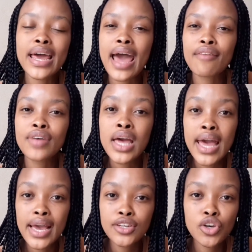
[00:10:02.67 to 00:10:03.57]
have
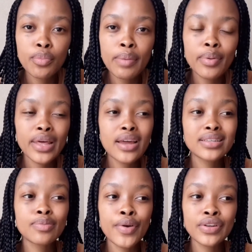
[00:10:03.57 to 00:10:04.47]
endo, people that are
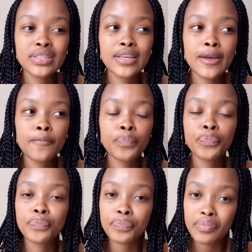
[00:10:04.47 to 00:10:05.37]
experiencing
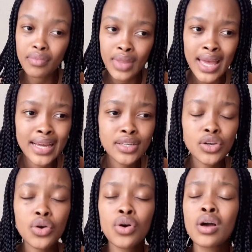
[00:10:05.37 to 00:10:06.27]

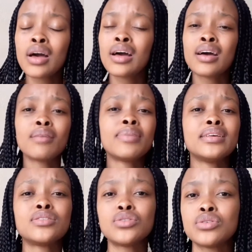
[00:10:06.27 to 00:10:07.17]
endo.
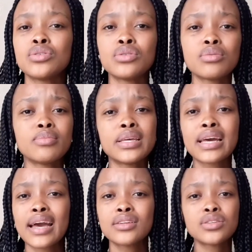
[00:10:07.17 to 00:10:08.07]
Please do be
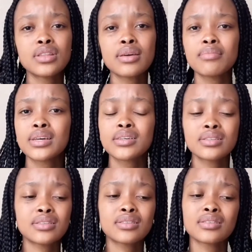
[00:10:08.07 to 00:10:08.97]
kind to them,
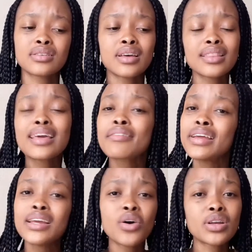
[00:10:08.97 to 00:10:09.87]
because they
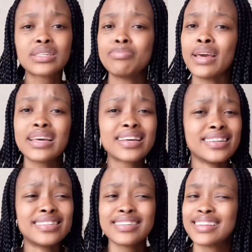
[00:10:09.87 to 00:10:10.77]
really can't make
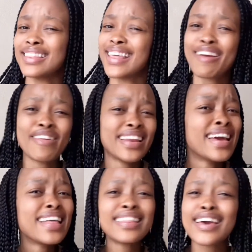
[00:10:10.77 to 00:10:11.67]
it.
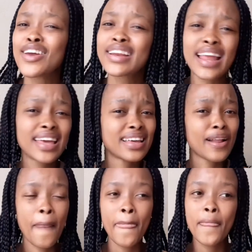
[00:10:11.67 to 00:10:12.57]
They're not lying.
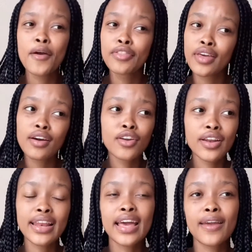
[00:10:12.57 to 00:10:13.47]
They are
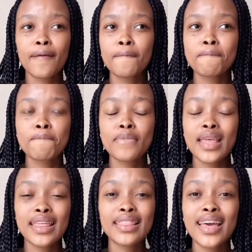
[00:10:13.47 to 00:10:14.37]
not lying.
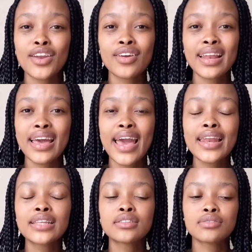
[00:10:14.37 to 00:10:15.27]
They are not lying. And
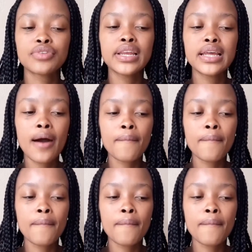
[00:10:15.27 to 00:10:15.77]
it's really